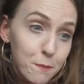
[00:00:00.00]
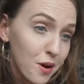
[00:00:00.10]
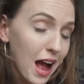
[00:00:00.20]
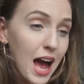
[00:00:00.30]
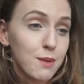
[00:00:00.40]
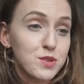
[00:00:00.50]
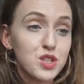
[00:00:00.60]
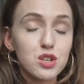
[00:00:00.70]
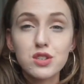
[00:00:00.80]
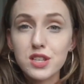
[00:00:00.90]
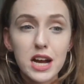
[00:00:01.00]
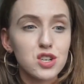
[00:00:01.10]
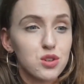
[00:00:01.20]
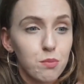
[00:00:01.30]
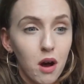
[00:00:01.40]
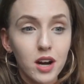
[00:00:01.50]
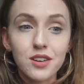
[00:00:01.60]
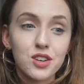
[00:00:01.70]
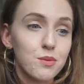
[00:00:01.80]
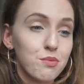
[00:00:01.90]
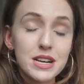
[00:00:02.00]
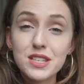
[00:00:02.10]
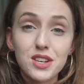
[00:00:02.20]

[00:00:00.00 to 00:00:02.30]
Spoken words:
Perhaps their sexual partner brings